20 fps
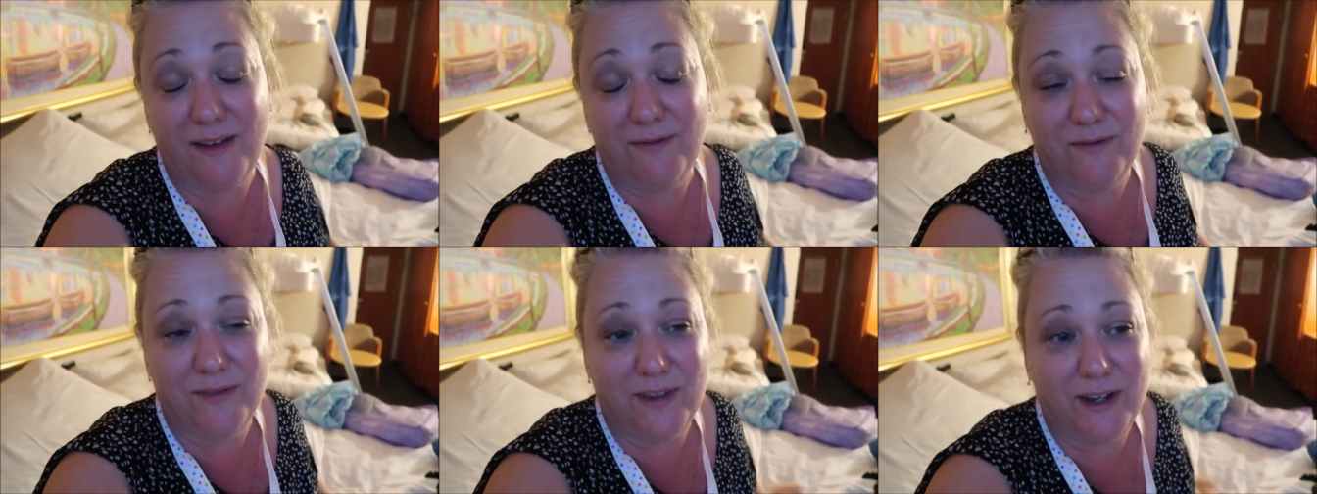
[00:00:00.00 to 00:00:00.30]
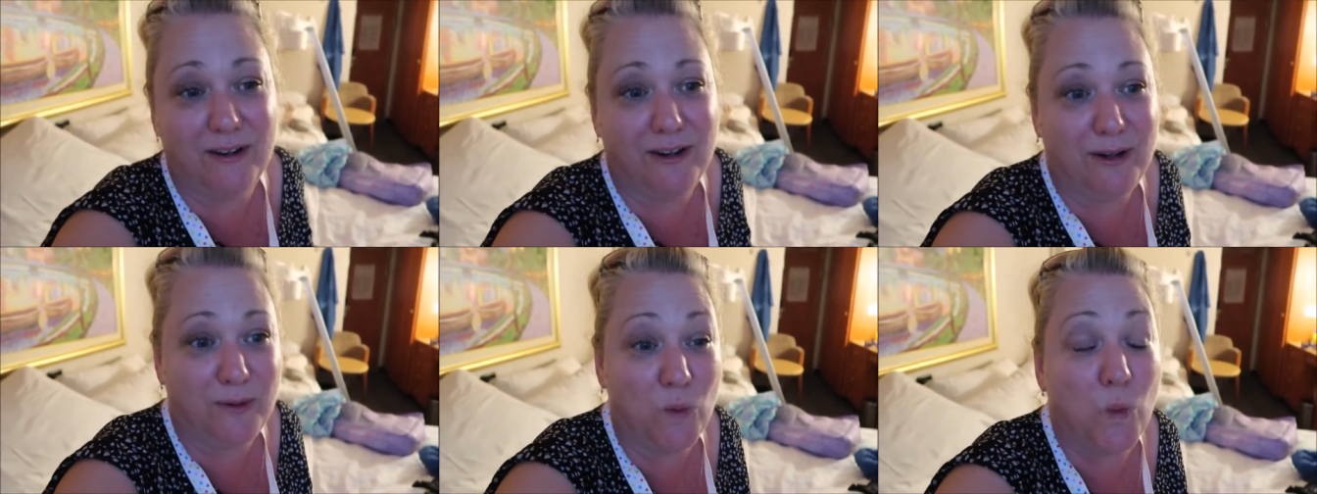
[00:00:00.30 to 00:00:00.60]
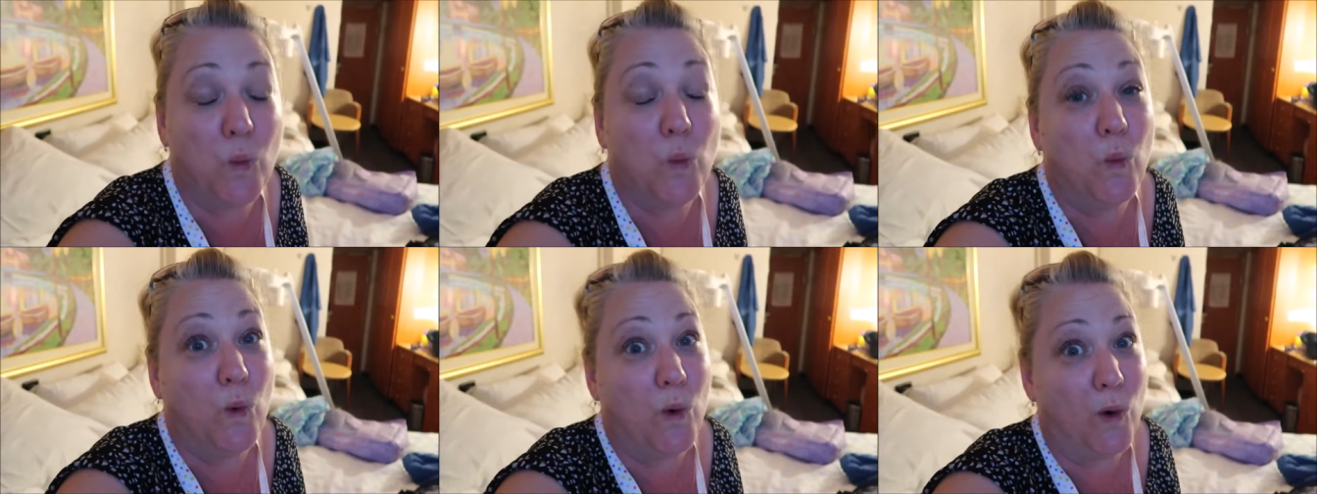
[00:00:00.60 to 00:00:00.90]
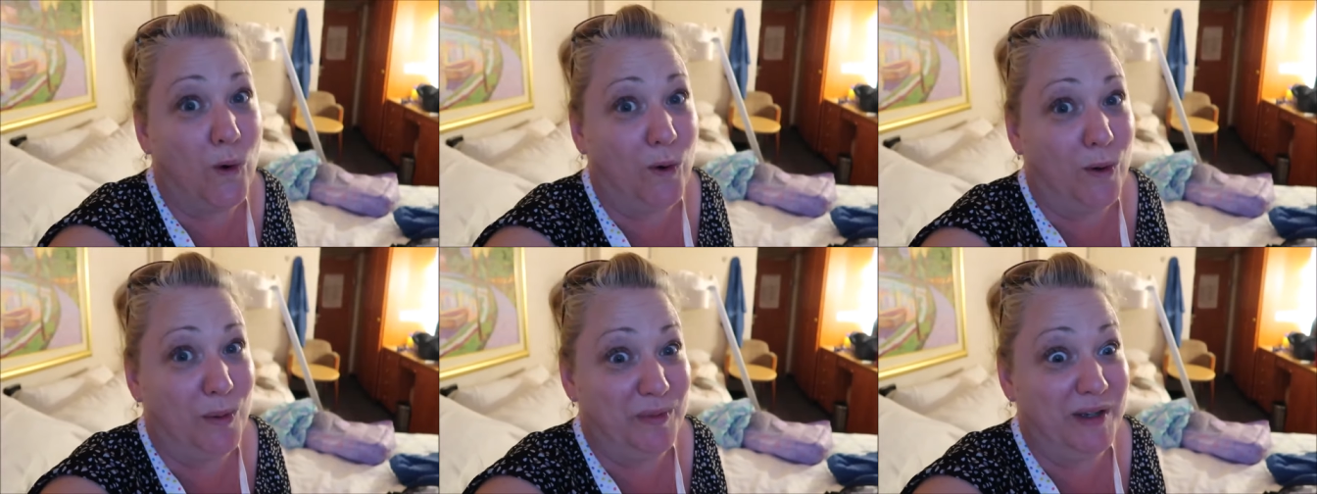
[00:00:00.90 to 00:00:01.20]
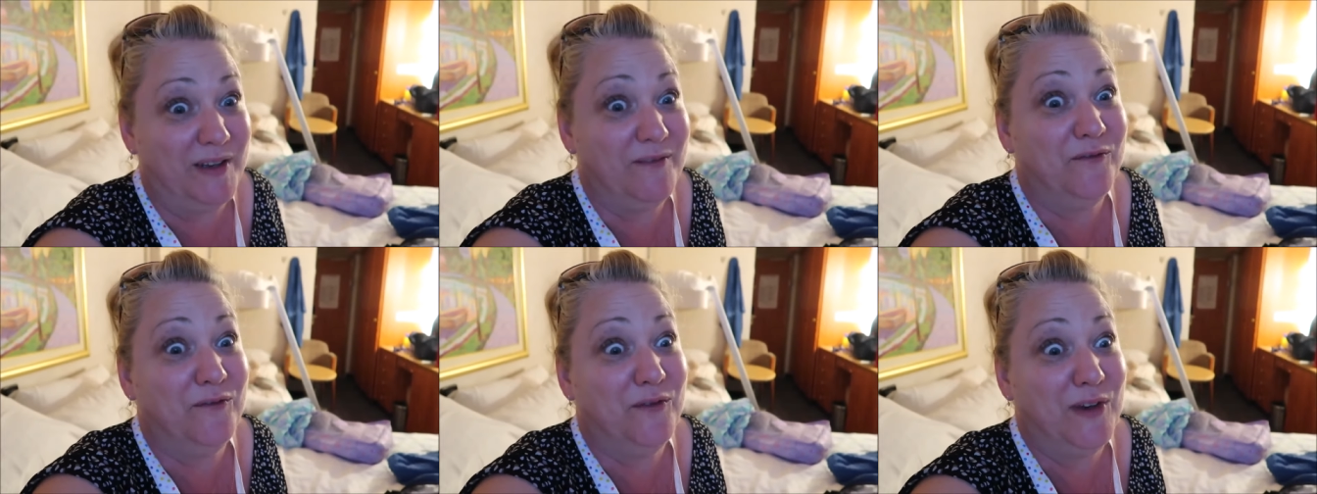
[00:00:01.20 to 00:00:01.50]
and very warm
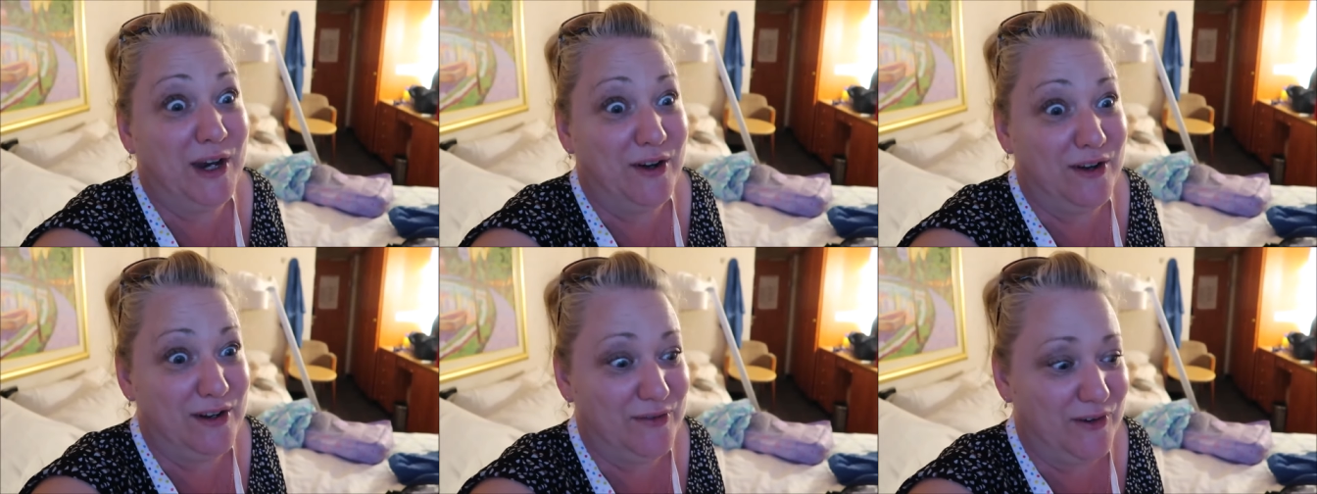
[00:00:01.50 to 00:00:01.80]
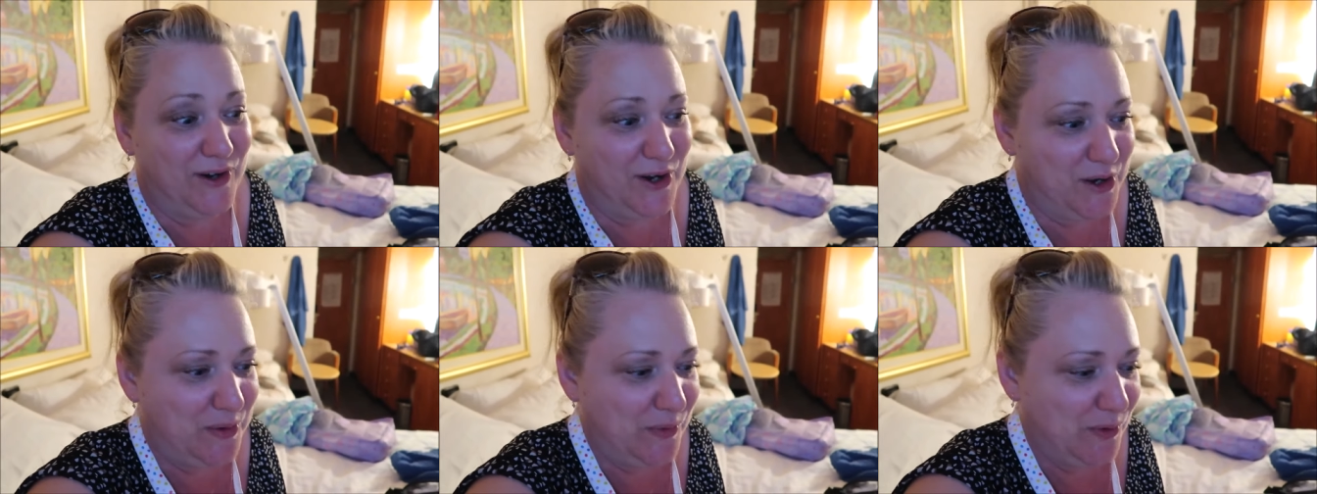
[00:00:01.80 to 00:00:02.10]
very very